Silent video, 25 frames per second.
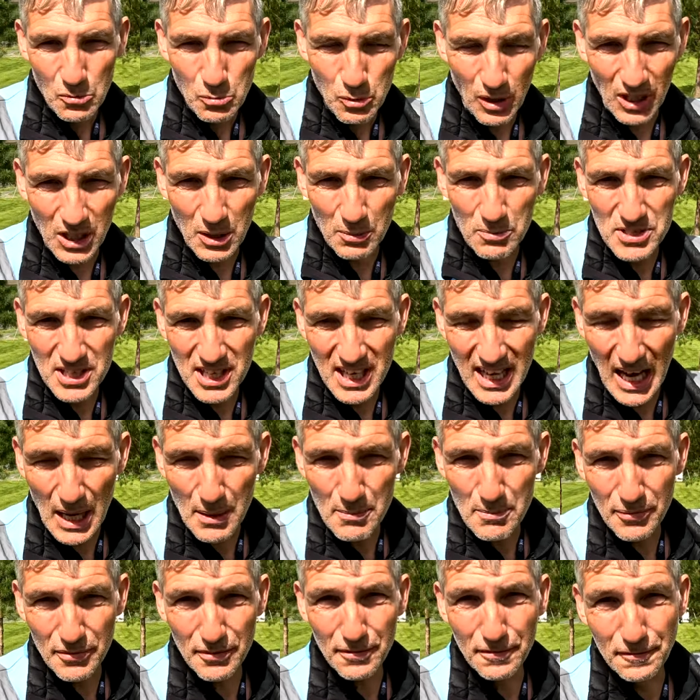Welcome to
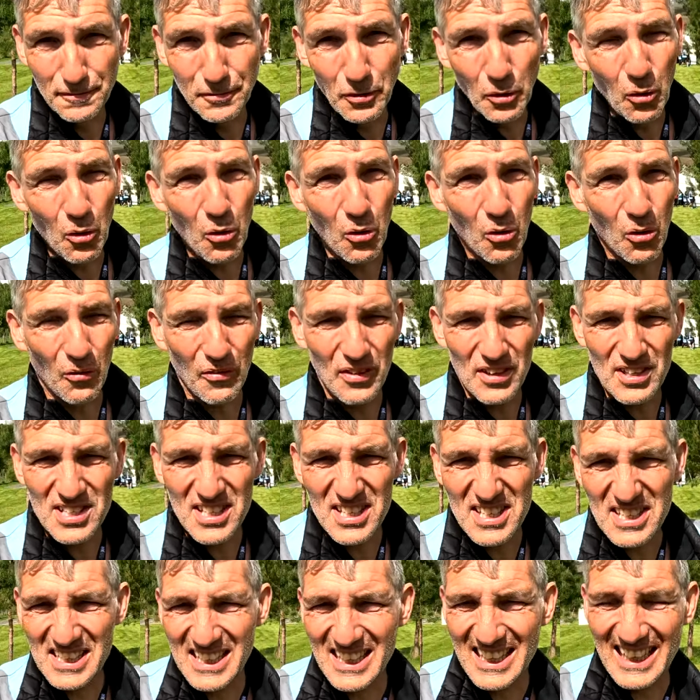Camp 4. This
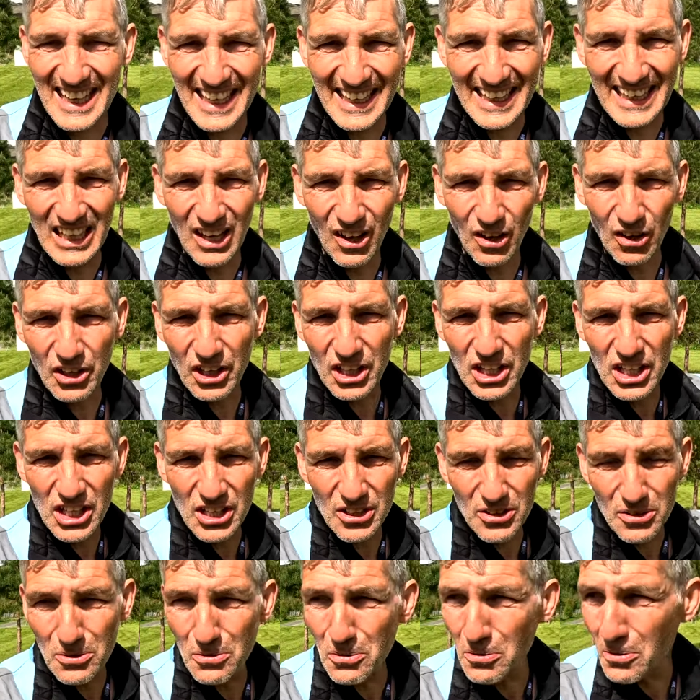is Kinloch
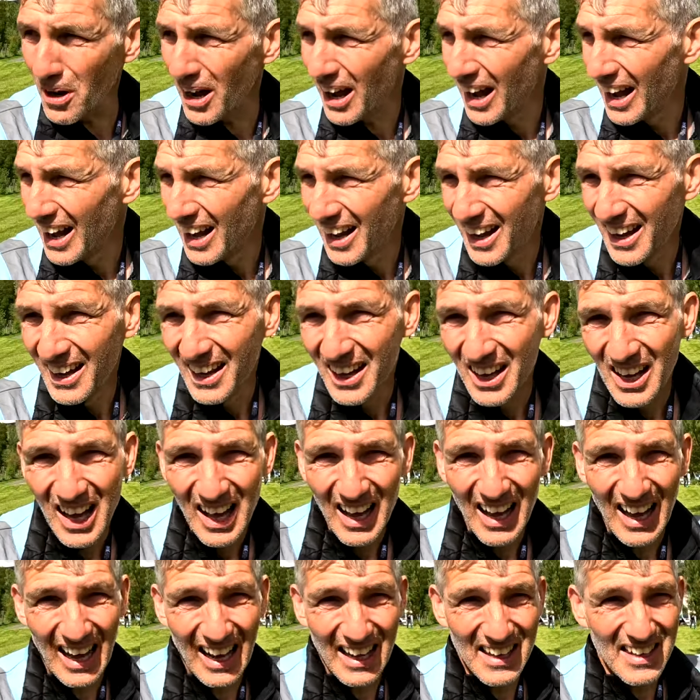Hugh,
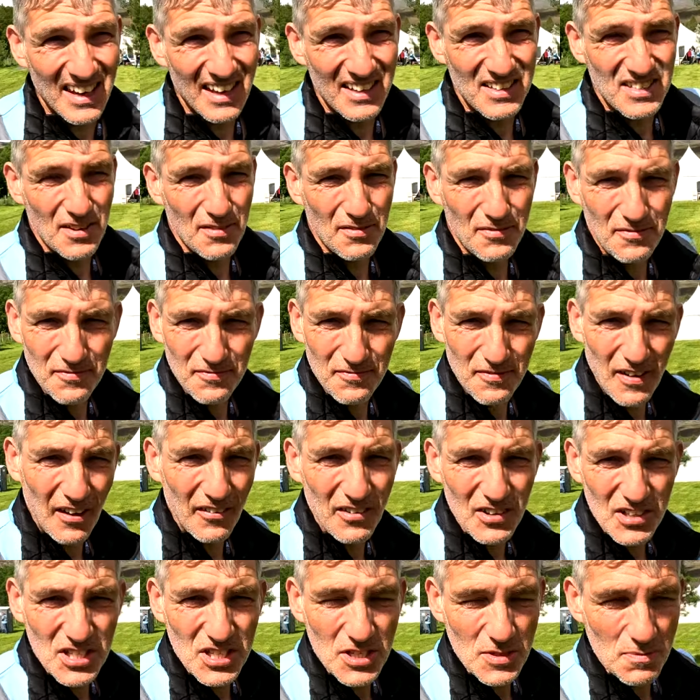and it's a
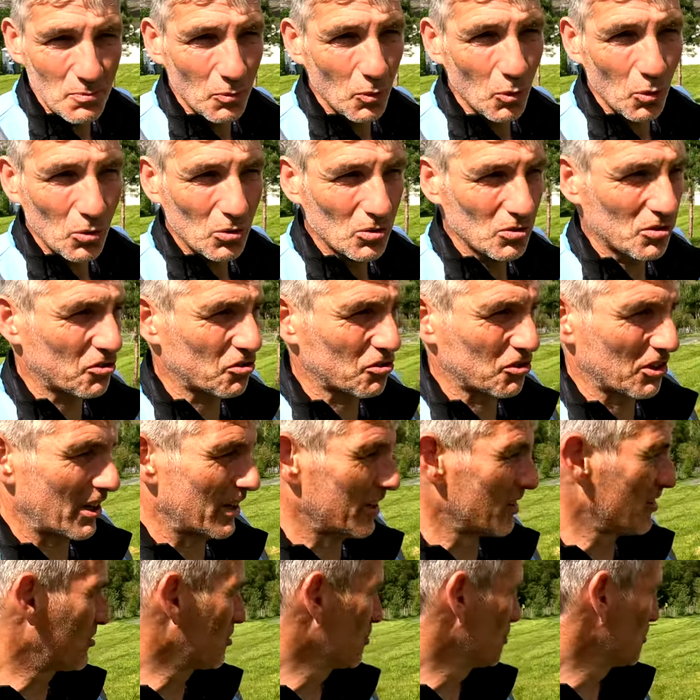very small
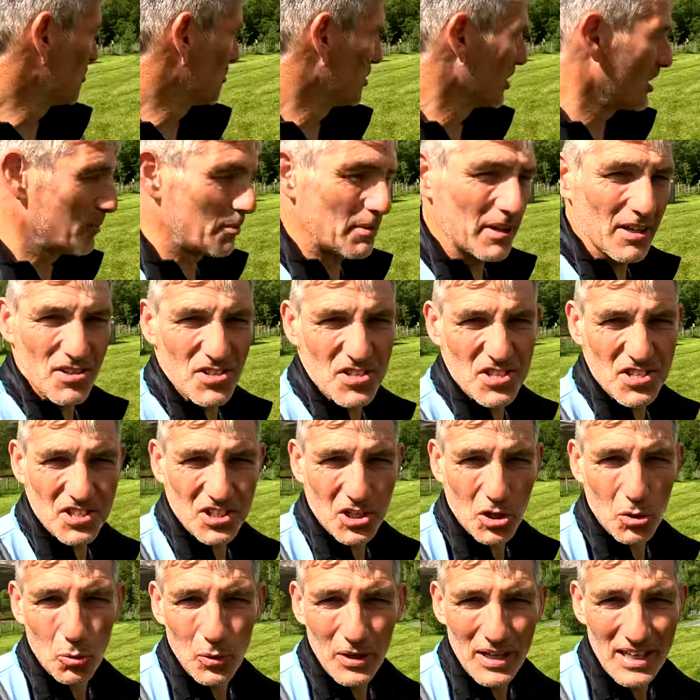site, so it's going to be a
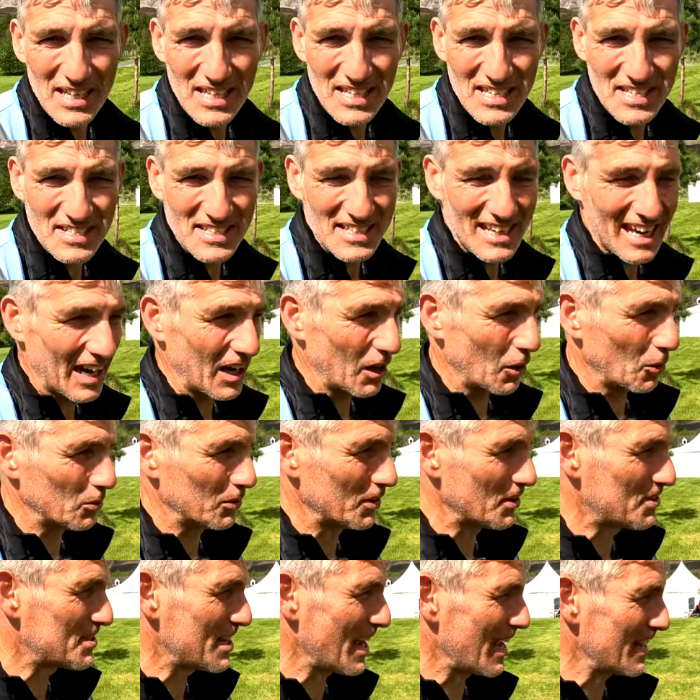squeeze to get all
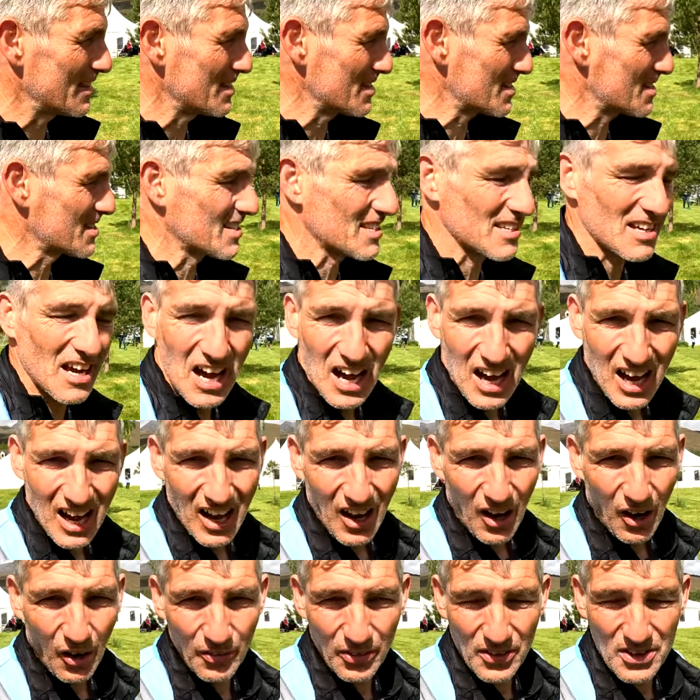the tents
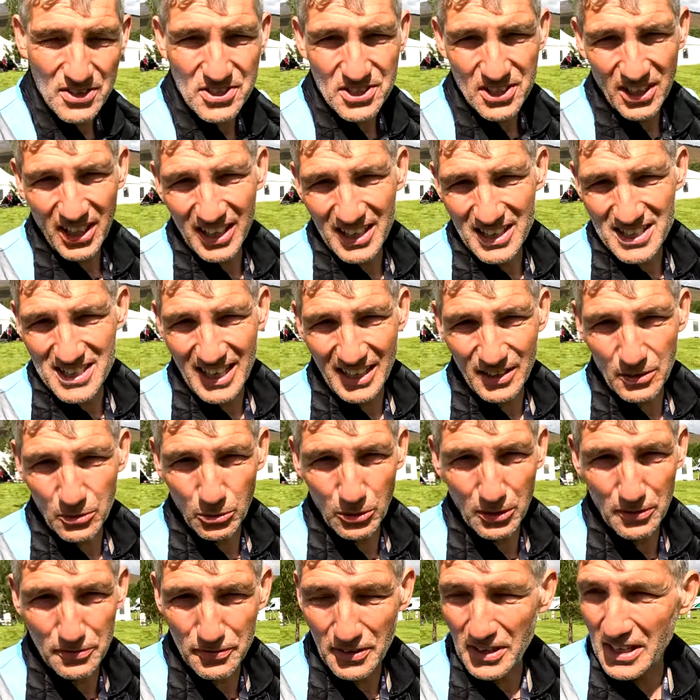on the site and
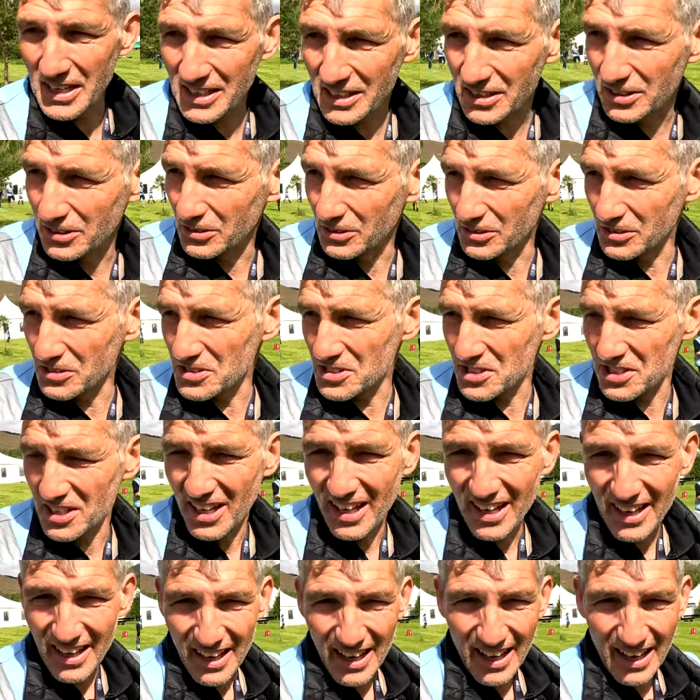all the vehicles,
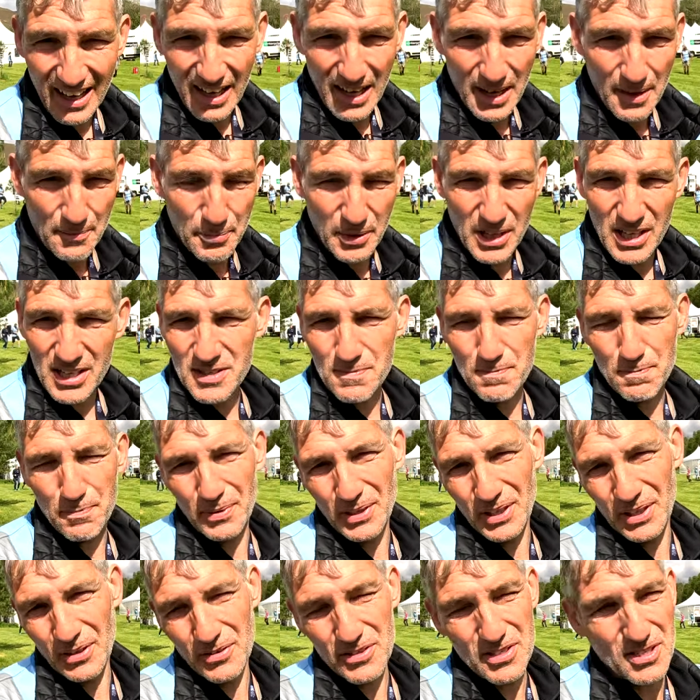but it's
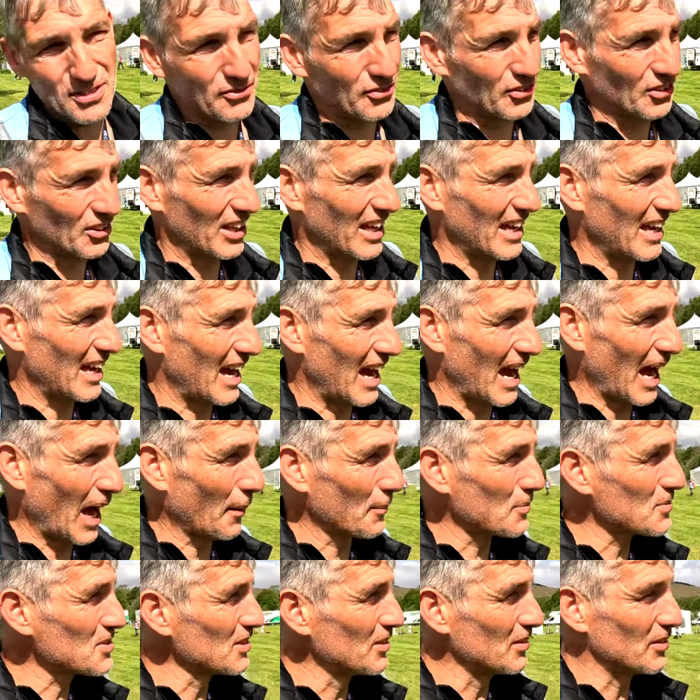beautiful here,
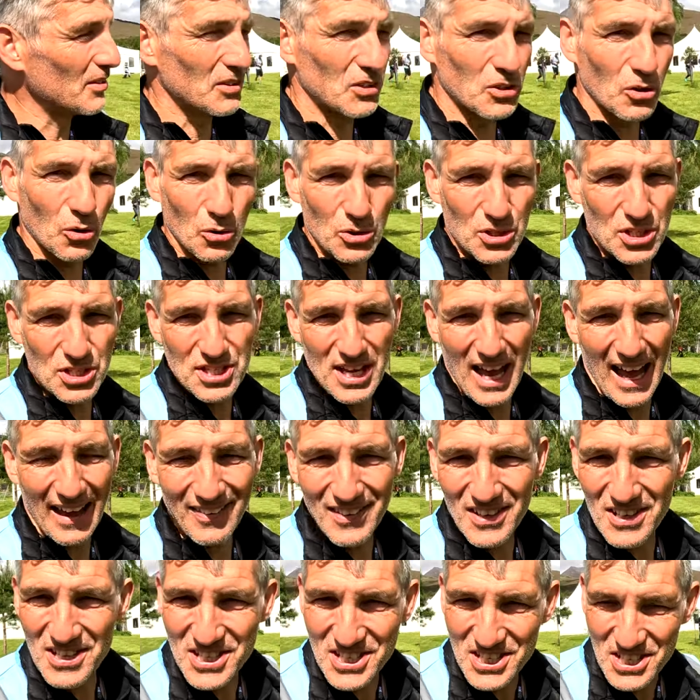absolutely gorgeous,
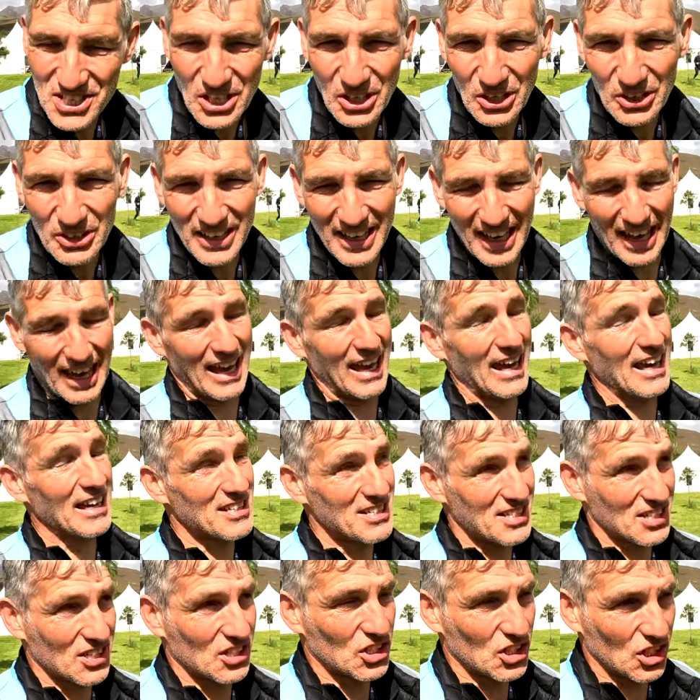and the sun
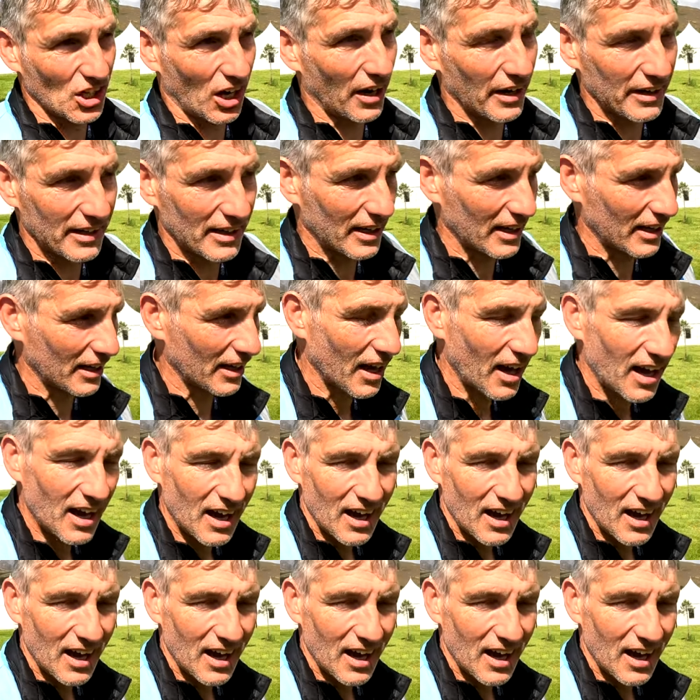is shining.